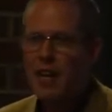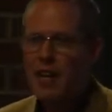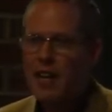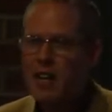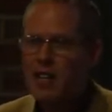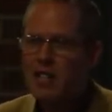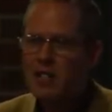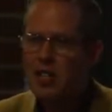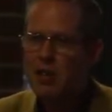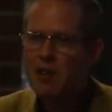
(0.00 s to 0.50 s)

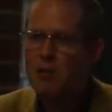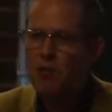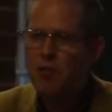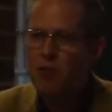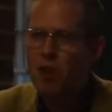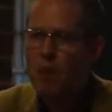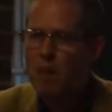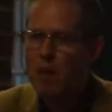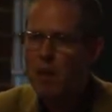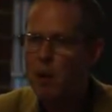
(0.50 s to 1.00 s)
It is, in
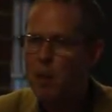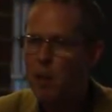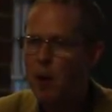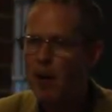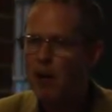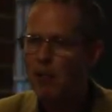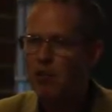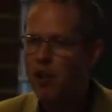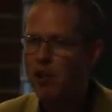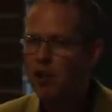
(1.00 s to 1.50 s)
so many
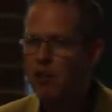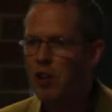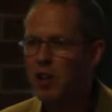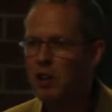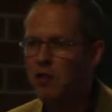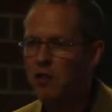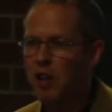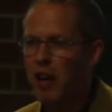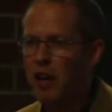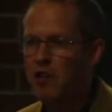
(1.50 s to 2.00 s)
ways, just an
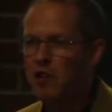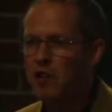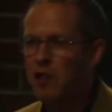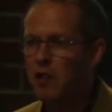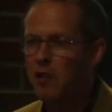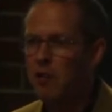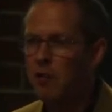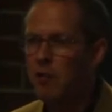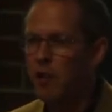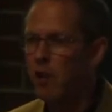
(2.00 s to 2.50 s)

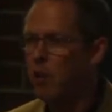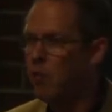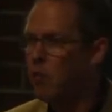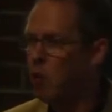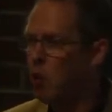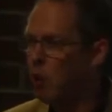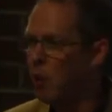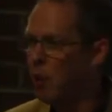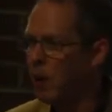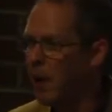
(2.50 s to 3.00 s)
extension of, of
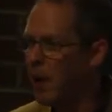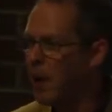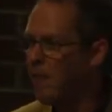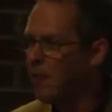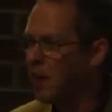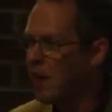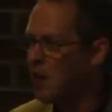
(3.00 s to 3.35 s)
normal life,